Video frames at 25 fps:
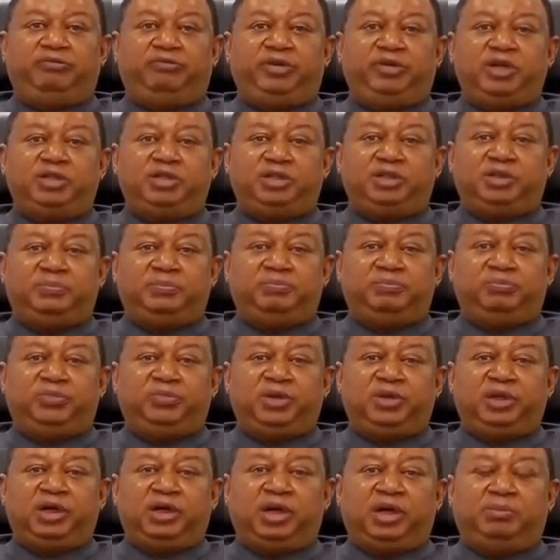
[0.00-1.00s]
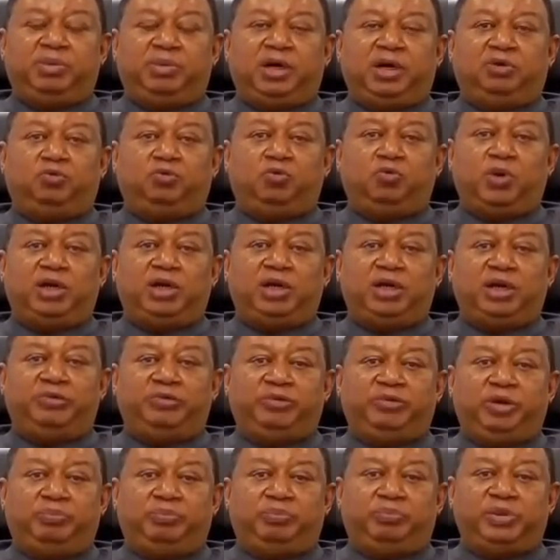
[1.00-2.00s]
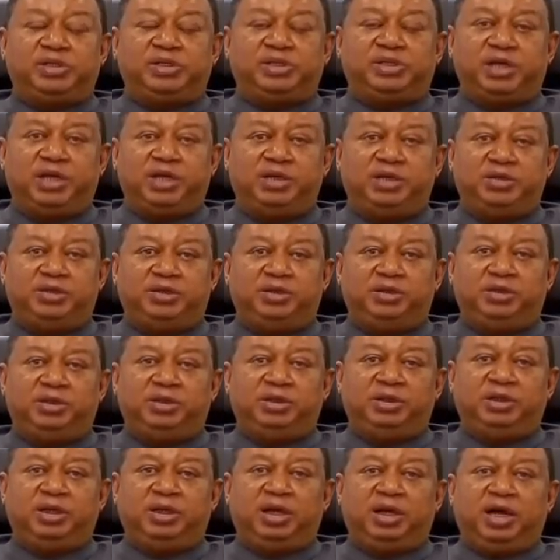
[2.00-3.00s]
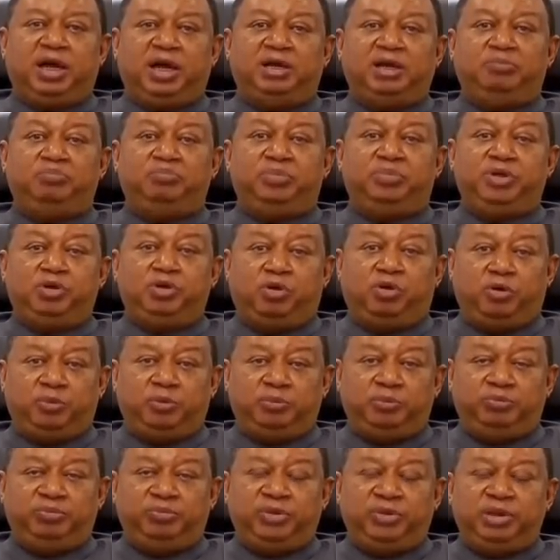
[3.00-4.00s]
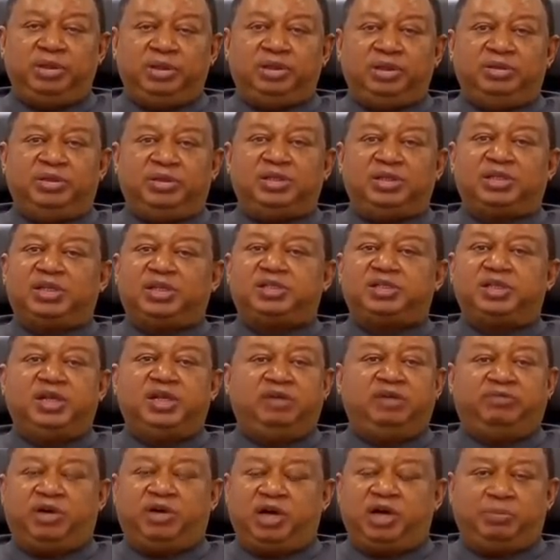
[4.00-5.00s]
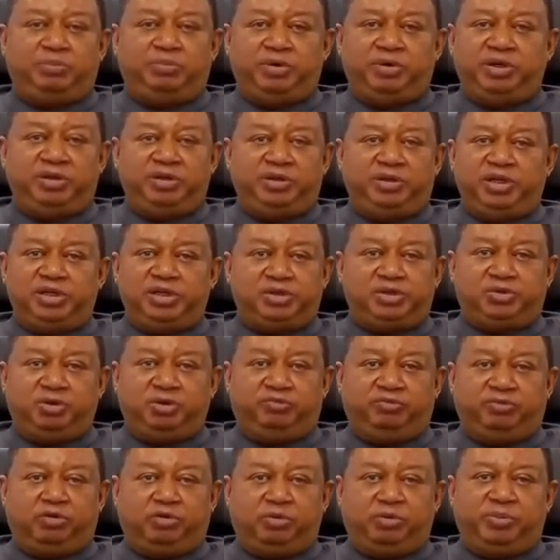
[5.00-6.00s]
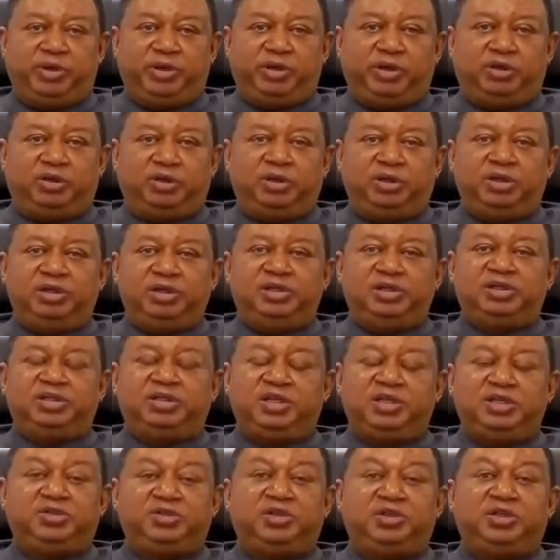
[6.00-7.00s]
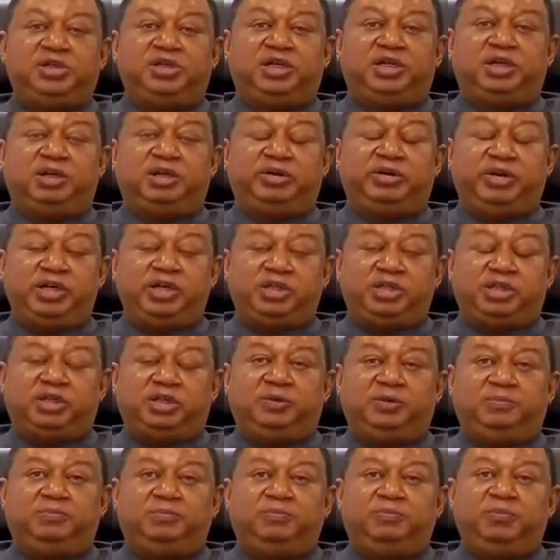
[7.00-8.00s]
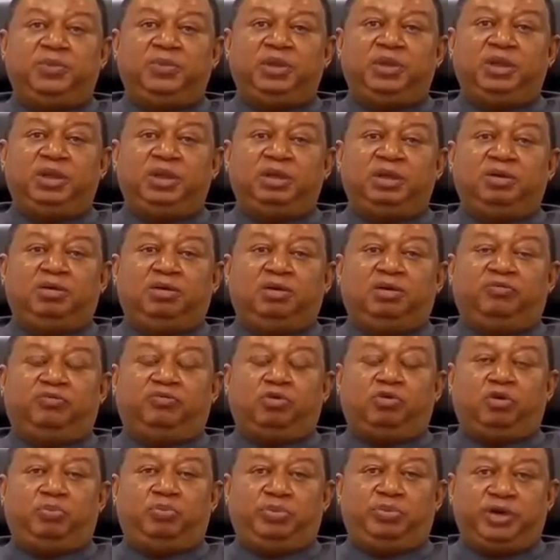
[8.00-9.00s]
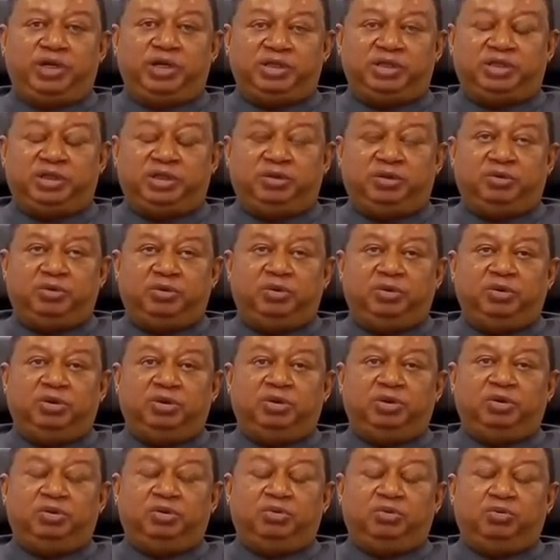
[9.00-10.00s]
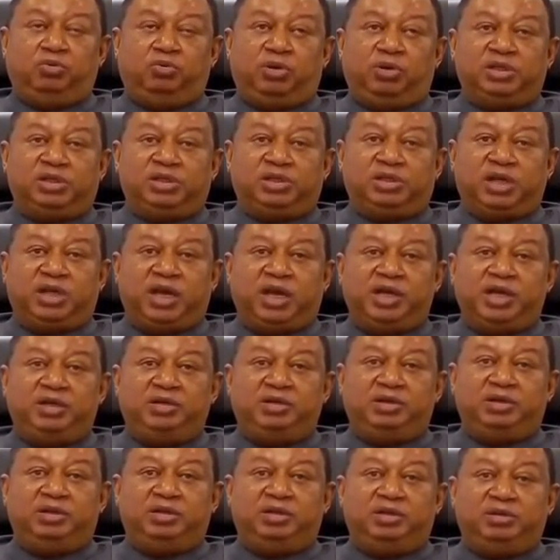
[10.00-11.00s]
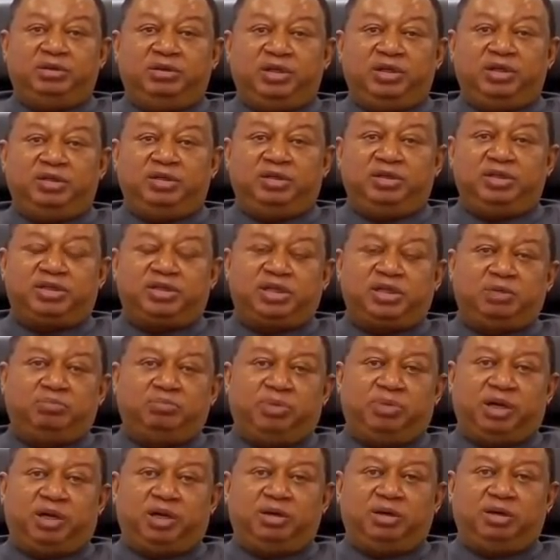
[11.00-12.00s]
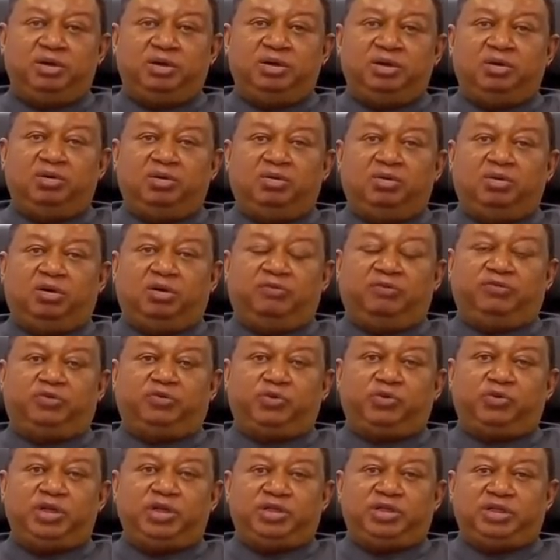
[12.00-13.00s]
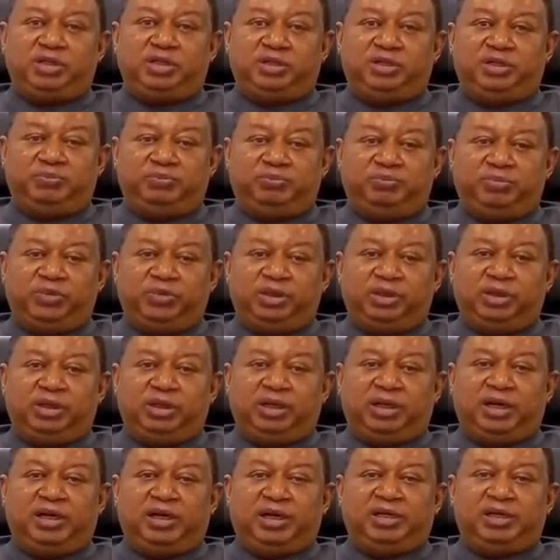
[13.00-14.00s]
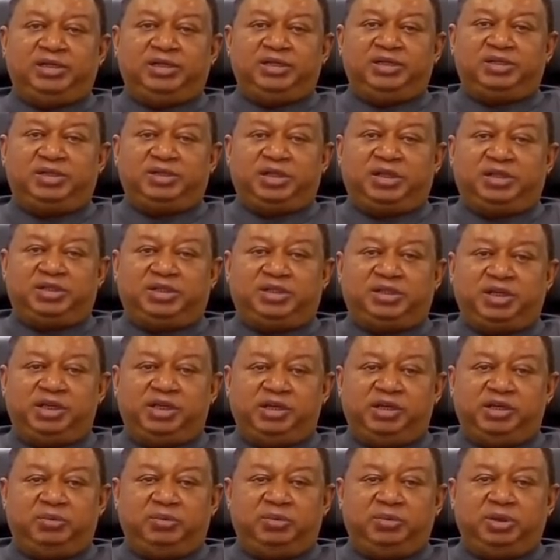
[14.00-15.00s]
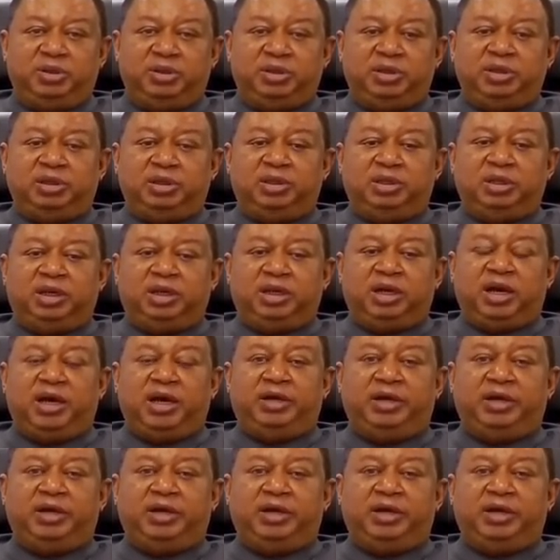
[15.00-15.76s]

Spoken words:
are averaging about 100% and beyond. This has never happened in the history of OPEC since the declaration of cooperation was signed in December of 2016.